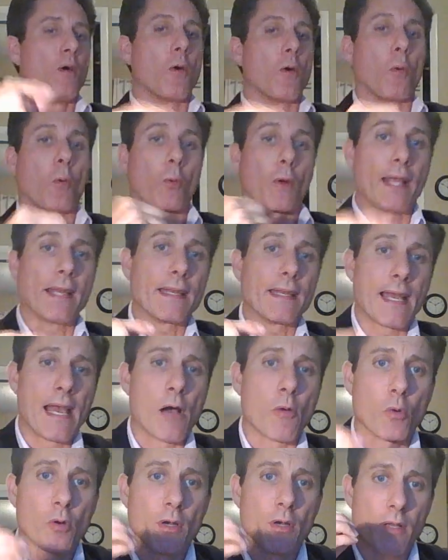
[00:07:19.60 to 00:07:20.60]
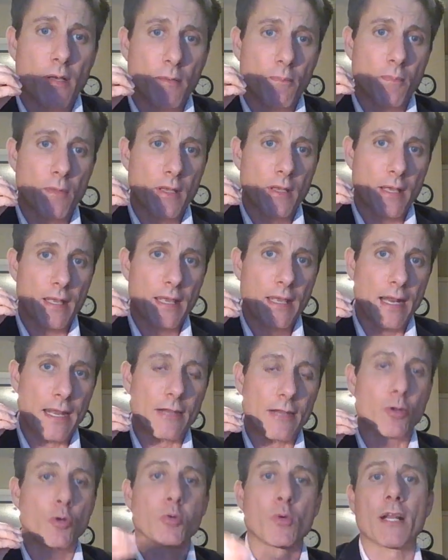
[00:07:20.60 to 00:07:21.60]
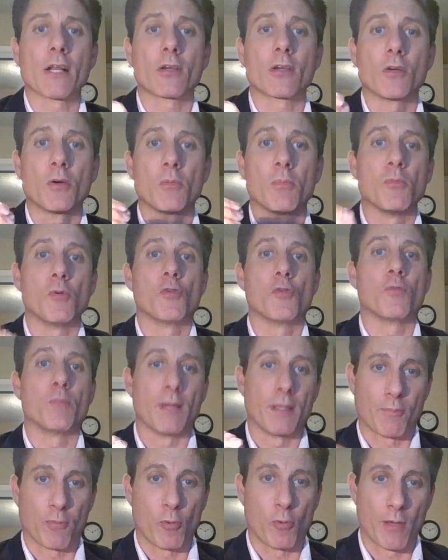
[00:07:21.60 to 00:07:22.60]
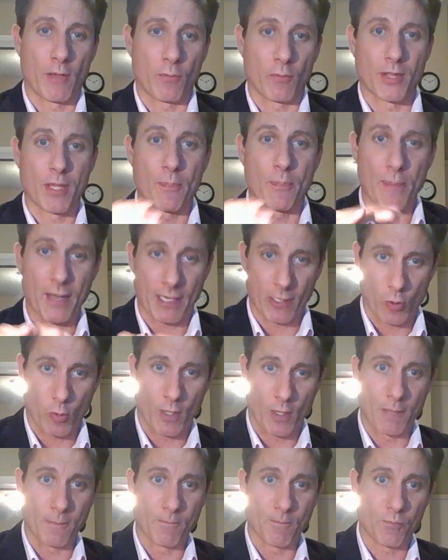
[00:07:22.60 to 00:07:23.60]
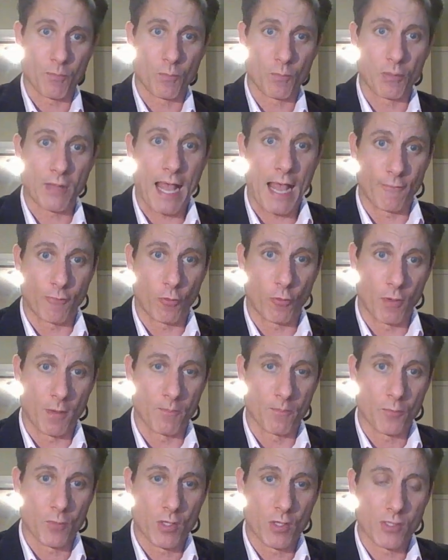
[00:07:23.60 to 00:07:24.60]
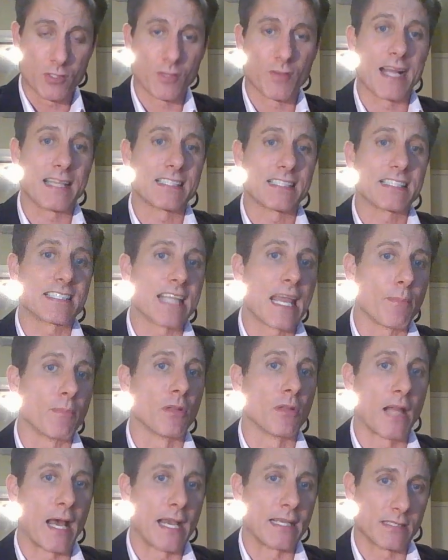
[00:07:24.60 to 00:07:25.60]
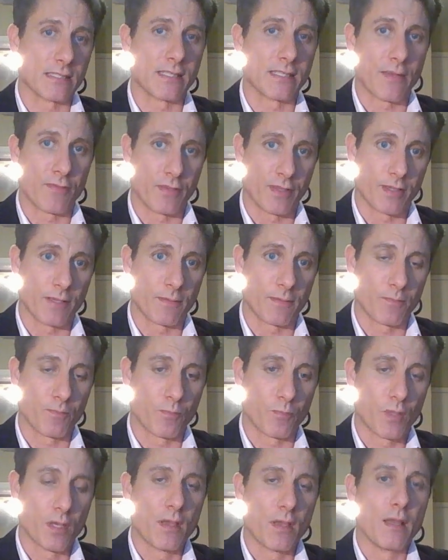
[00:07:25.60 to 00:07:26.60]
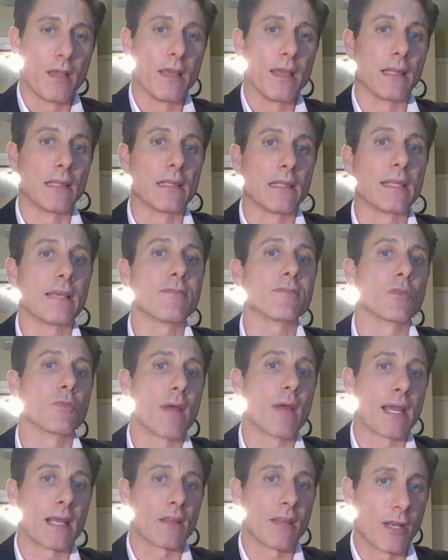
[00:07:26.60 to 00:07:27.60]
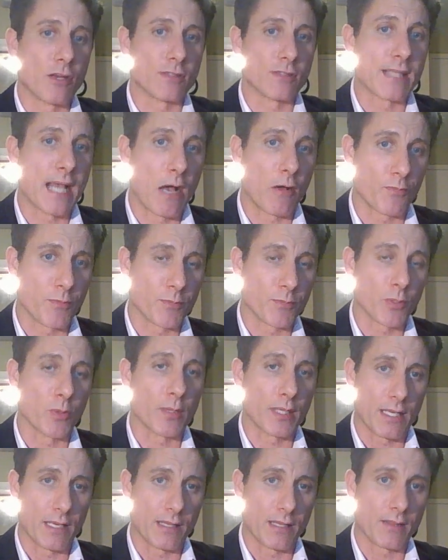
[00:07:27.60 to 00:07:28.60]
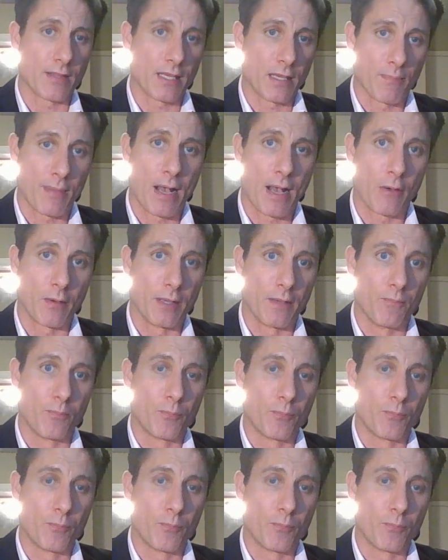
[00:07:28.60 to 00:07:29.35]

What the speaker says: Right now we're in a critical movement point with the Bitcoin platform. So that stabilizes everything. It leaves the regulators out from doing anything about it.